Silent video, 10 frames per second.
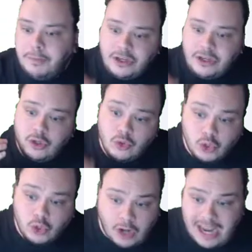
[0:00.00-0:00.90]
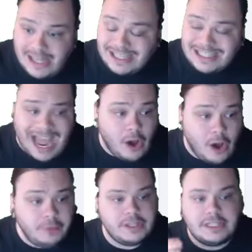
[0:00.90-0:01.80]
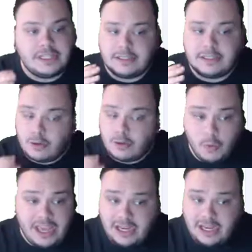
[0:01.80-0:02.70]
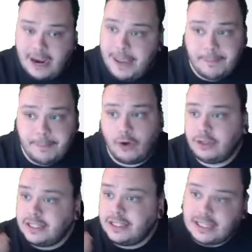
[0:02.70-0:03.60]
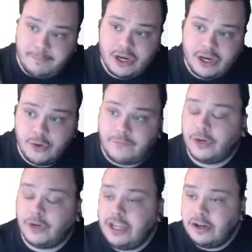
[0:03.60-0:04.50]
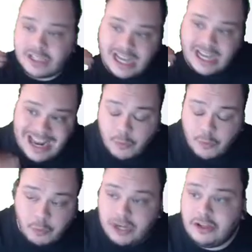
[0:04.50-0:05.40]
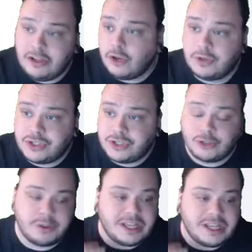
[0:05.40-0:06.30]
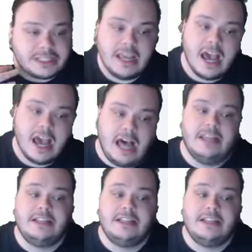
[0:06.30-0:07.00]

I hope that you try this out. This is the way that I make bulk lists, and I've been doing it for years, and I get really good results with this.